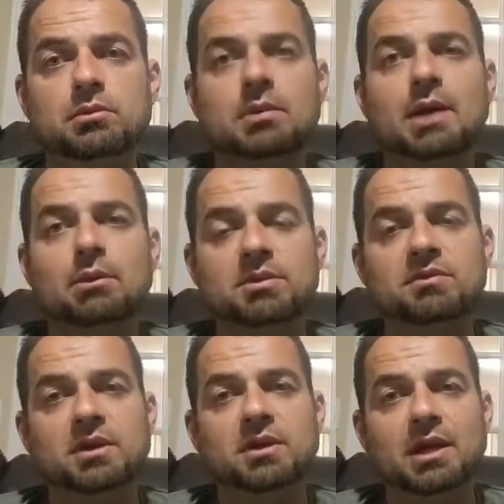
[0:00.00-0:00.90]
I will be
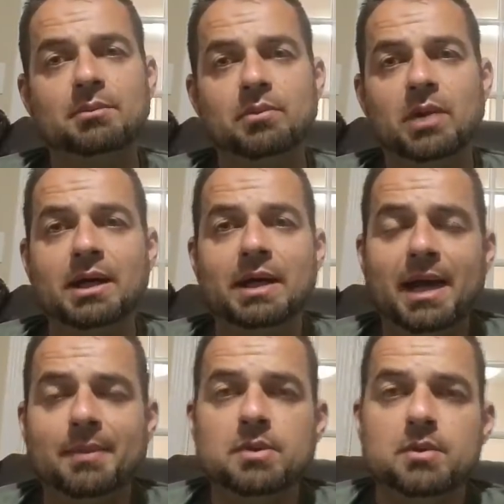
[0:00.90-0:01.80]
very
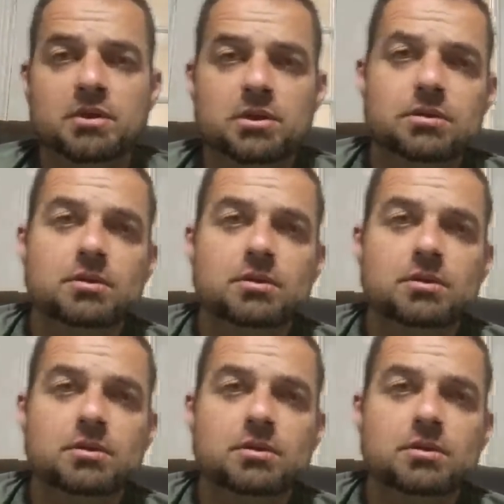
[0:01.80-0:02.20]
unhappy with you.